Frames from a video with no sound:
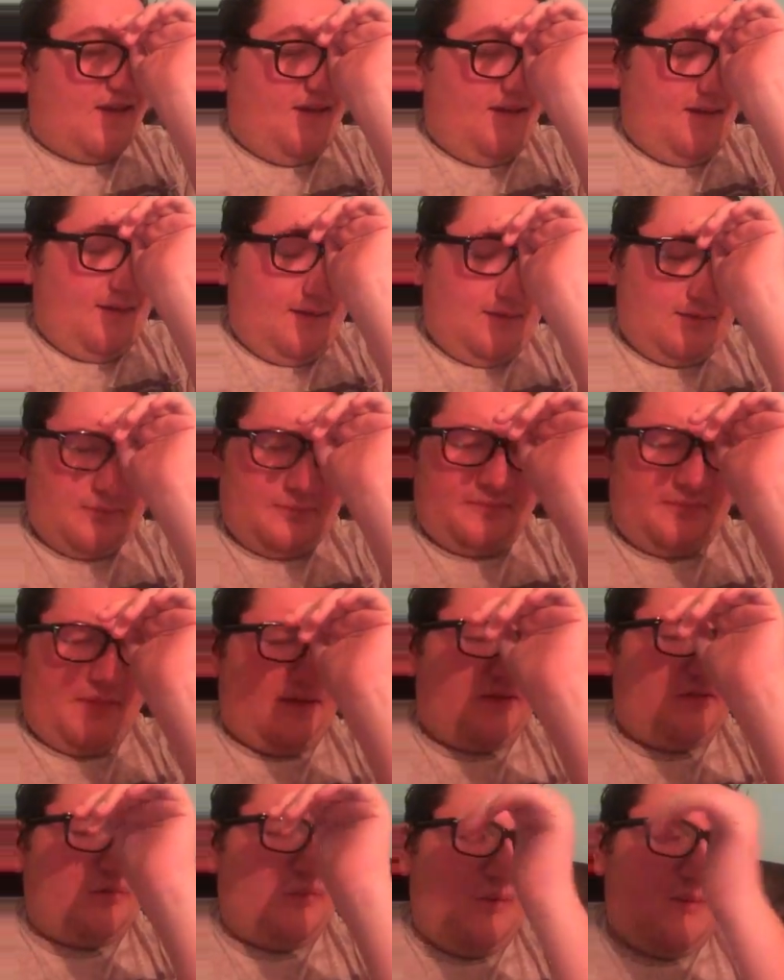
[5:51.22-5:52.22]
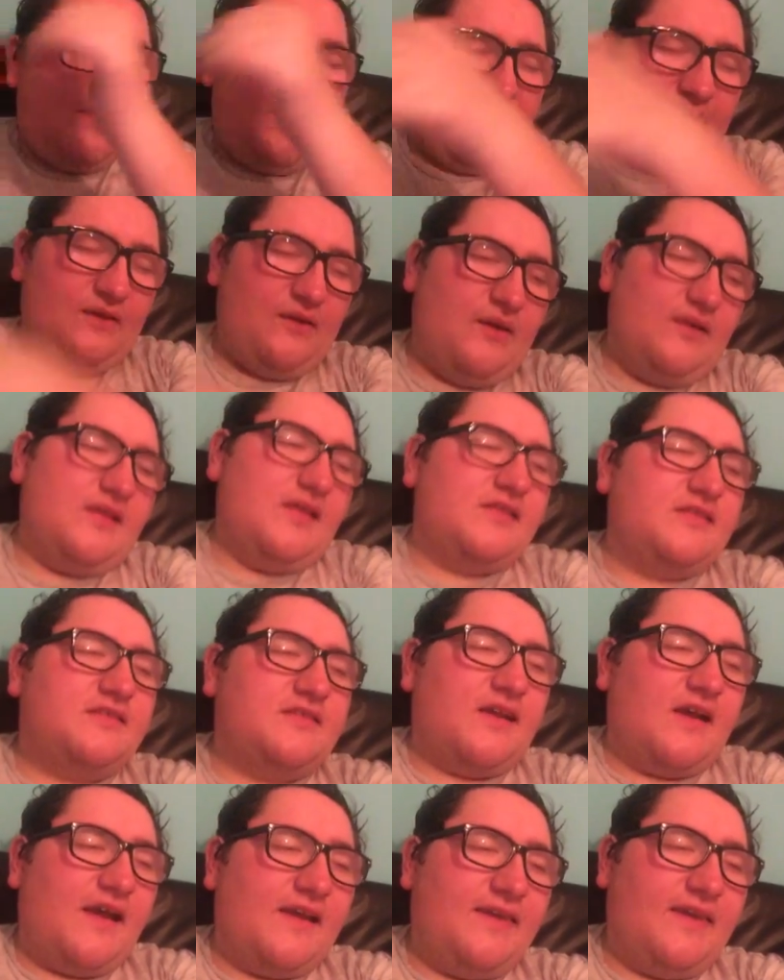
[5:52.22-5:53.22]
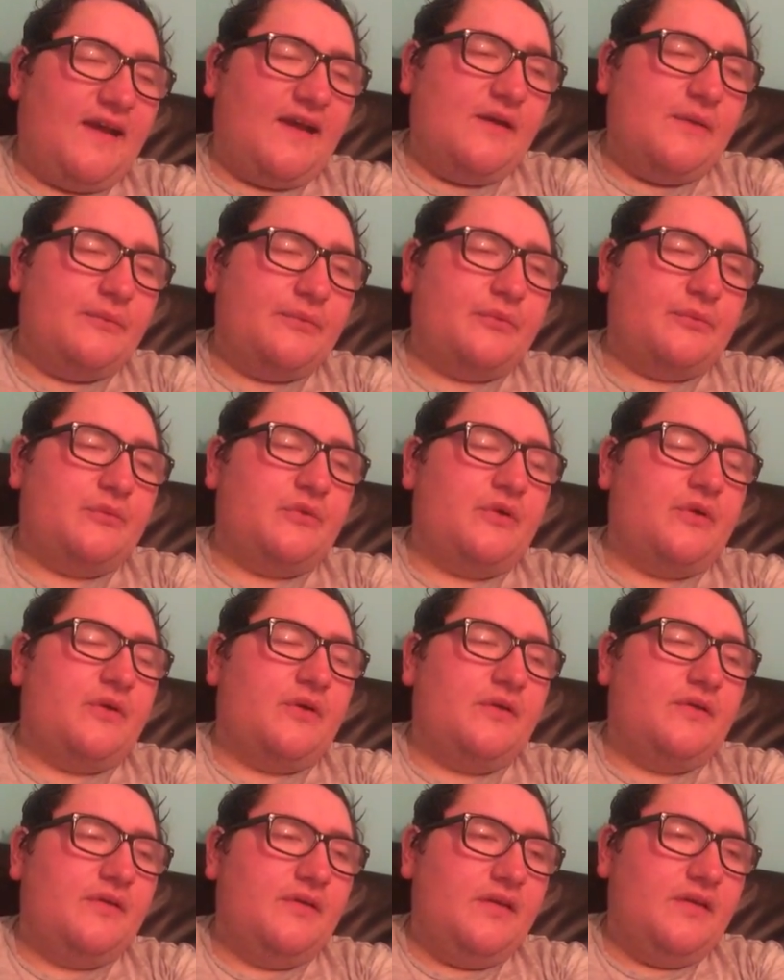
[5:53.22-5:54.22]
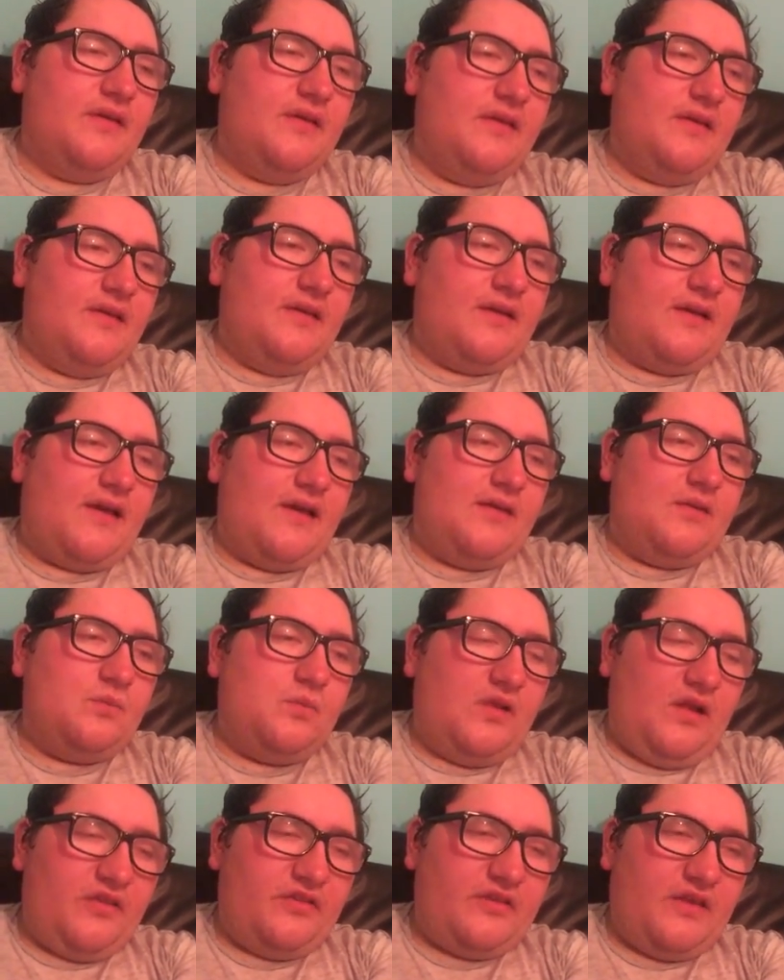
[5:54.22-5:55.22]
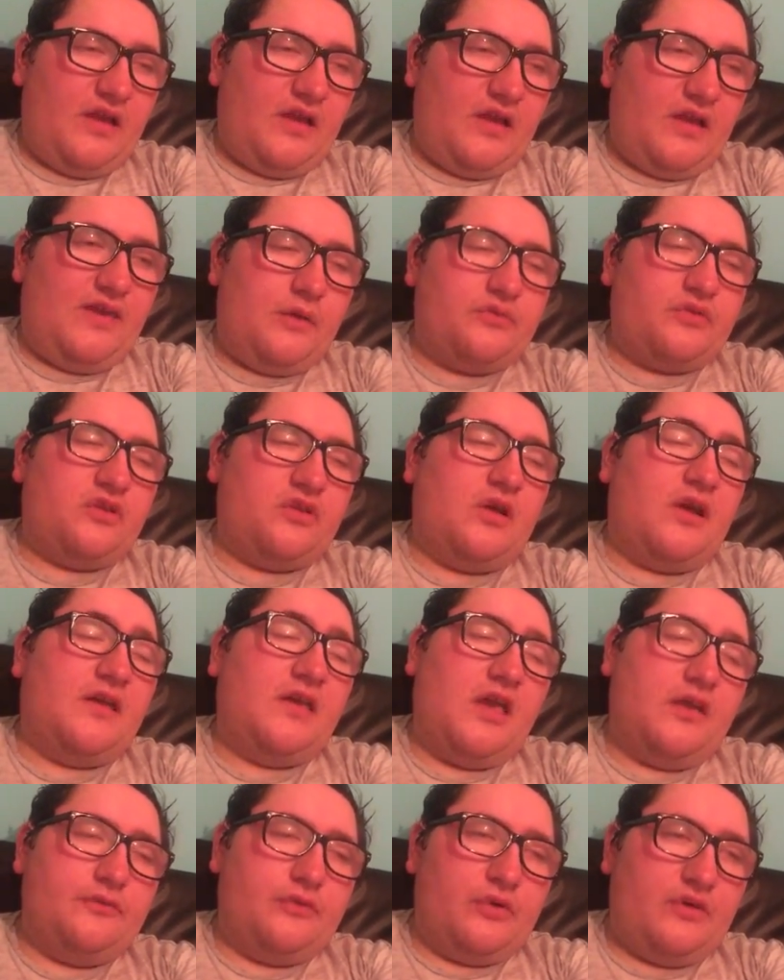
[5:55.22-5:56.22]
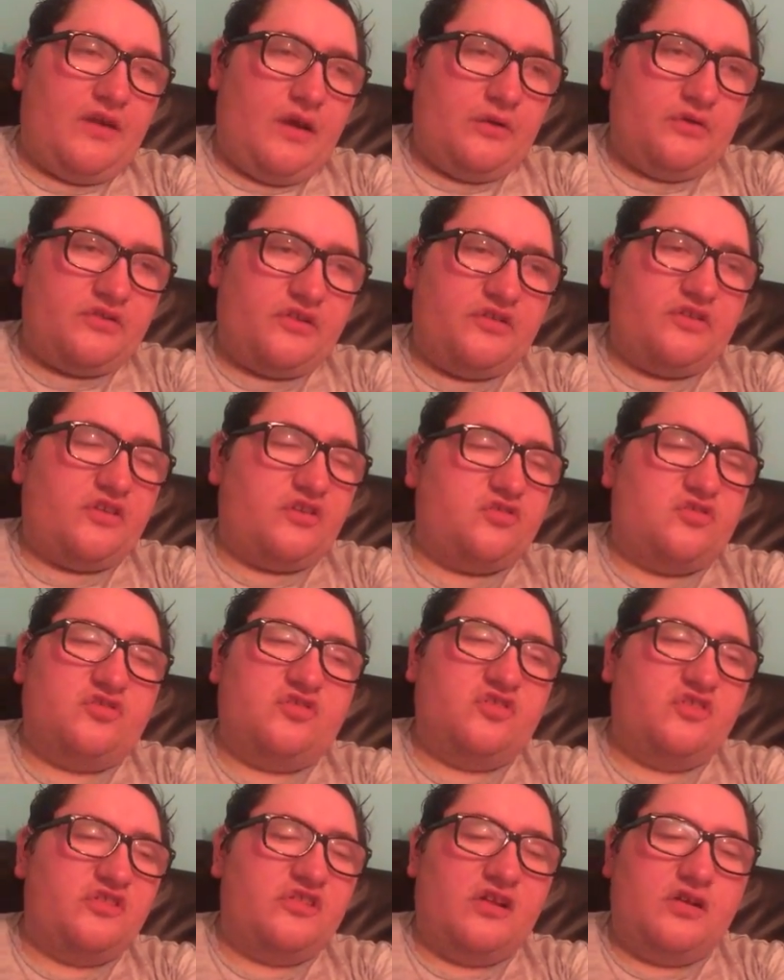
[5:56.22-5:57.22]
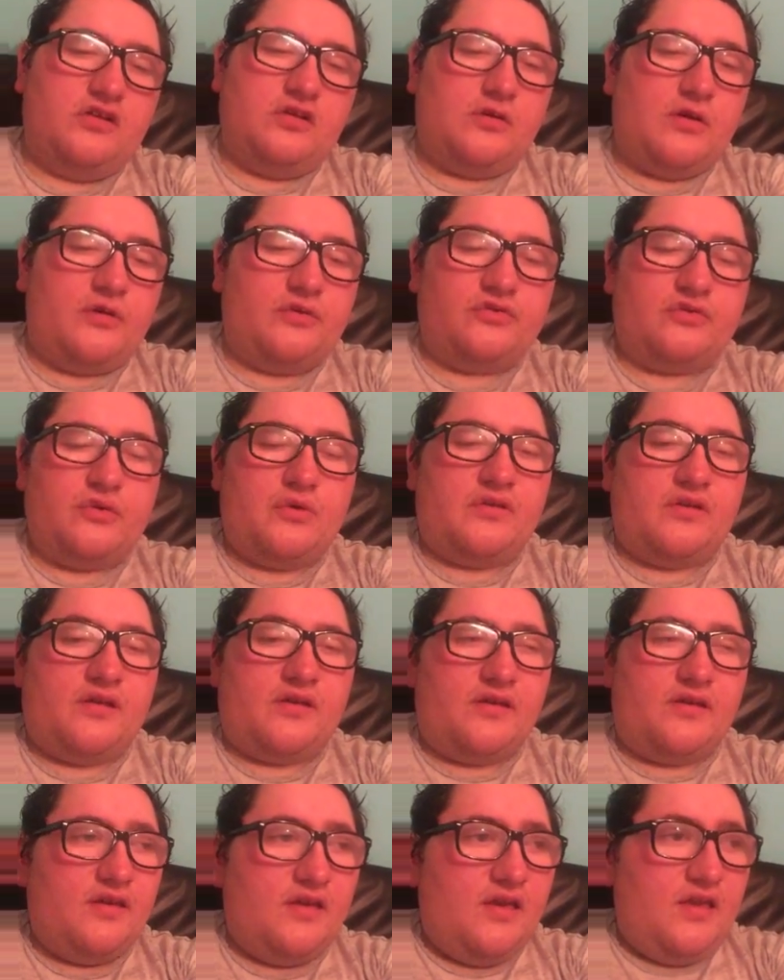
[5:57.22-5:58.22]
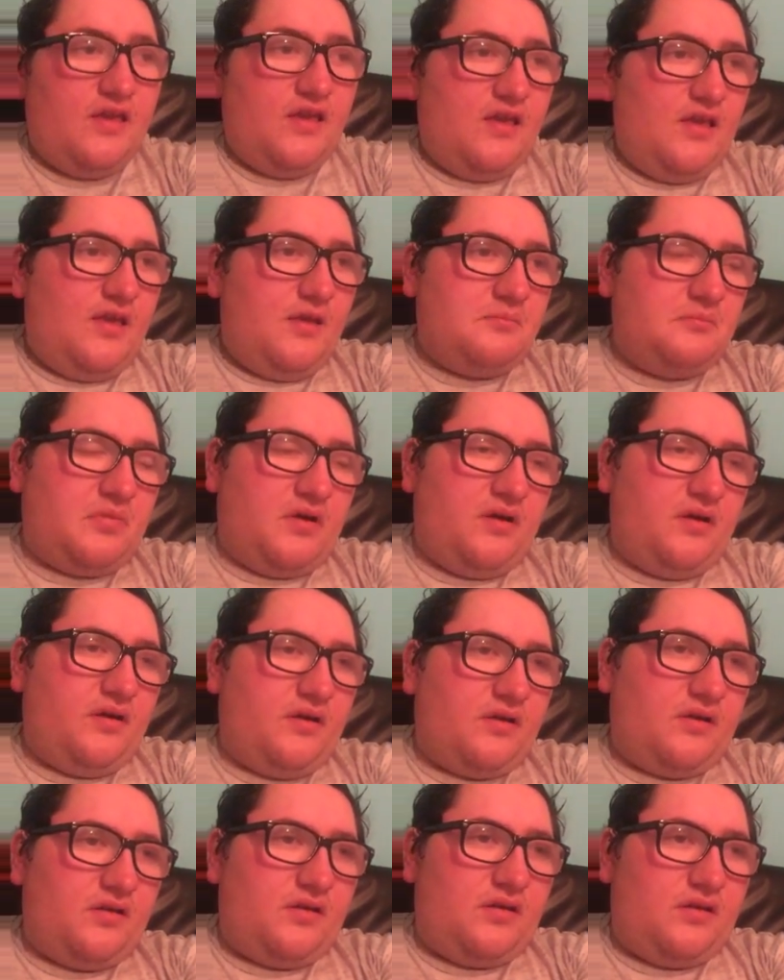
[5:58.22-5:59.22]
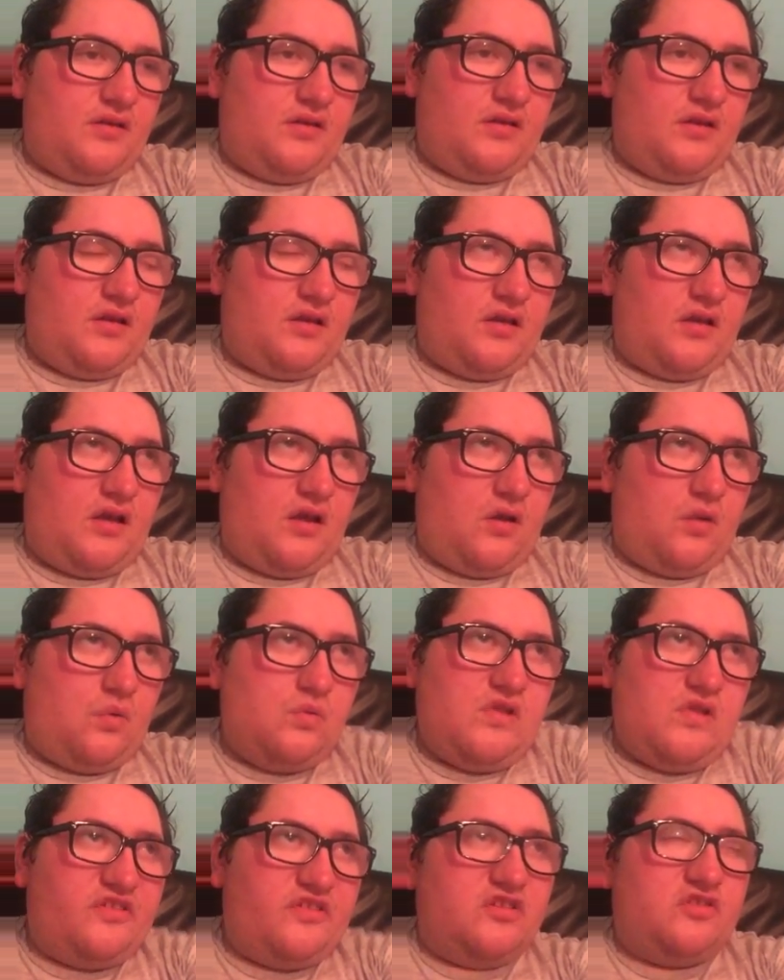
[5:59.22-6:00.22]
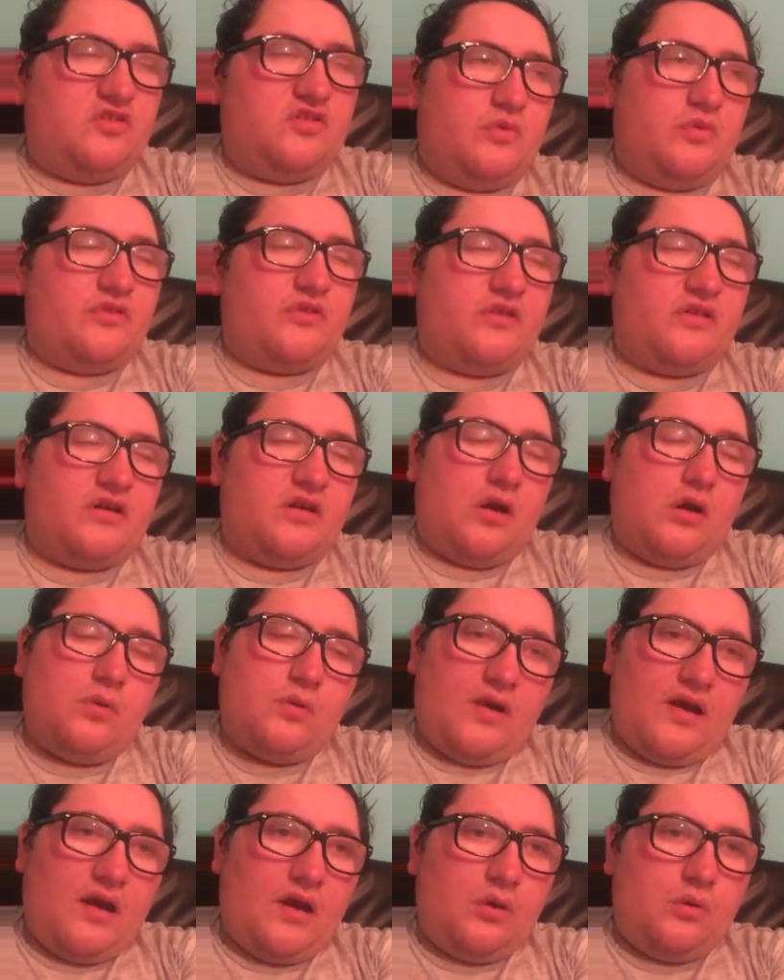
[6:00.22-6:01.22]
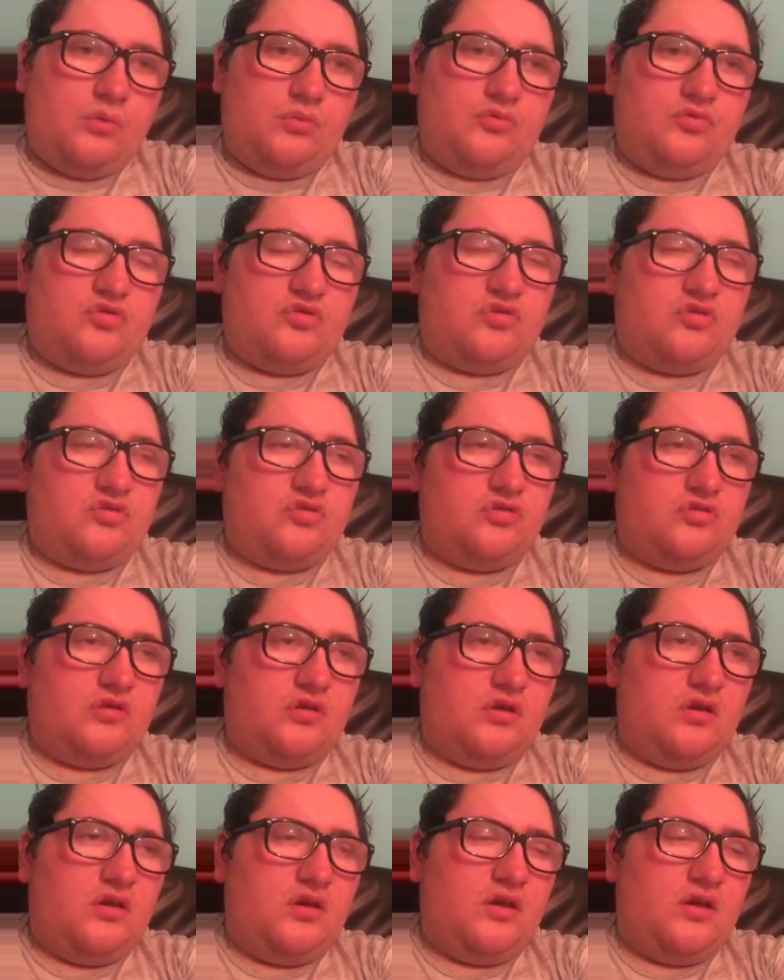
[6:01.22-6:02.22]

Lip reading: back in college, I counselled her. And when I say I counselled her, I gave her a counselling session. She didn't know I was doing it. But all I said to her was like, oh, how's